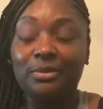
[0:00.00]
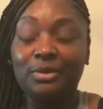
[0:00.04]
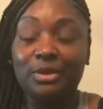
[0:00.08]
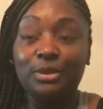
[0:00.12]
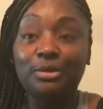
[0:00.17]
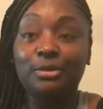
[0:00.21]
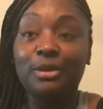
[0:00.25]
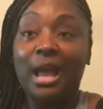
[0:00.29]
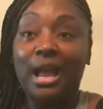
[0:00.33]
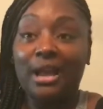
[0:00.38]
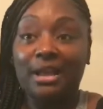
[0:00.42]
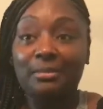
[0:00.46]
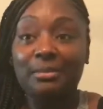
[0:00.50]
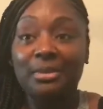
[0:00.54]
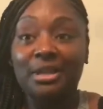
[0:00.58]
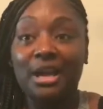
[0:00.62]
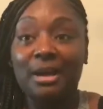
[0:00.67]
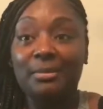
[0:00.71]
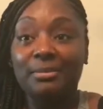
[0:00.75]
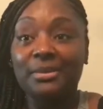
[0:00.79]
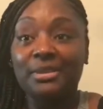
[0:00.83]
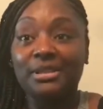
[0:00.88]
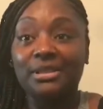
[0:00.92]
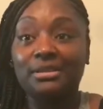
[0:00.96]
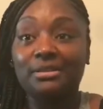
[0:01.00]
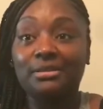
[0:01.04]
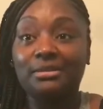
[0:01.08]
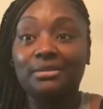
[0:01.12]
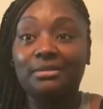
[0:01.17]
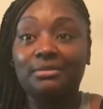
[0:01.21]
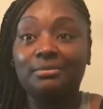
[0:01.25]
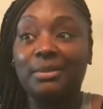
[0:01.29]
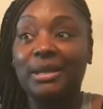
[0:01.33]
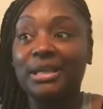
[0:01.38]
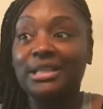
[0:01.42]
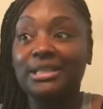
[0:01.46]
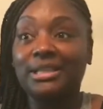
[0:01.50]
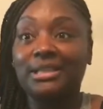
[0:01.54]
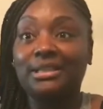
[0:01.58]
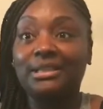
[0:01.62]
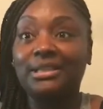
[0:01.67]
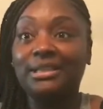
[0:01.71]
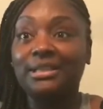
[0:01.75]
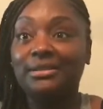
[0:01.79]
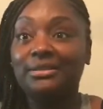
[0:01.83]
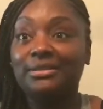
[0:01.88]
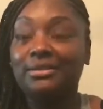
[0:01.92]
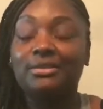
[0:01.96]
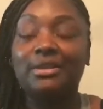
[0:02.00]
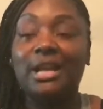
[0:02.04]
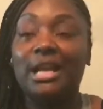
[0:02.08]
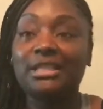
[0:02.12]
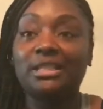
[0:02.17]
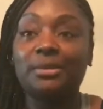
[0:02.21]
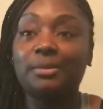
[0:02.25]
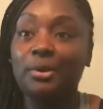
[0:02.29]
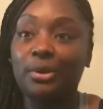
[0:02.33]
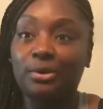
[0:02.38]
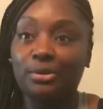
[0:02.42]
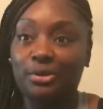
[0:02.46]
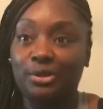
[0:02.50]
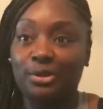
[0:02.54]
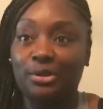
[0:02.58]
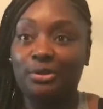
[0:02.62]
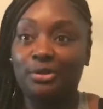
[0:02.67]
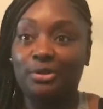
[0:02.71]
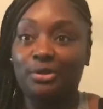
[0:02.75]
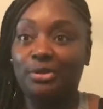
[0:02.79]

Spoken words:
You locking me up is basically, you're not supposed to.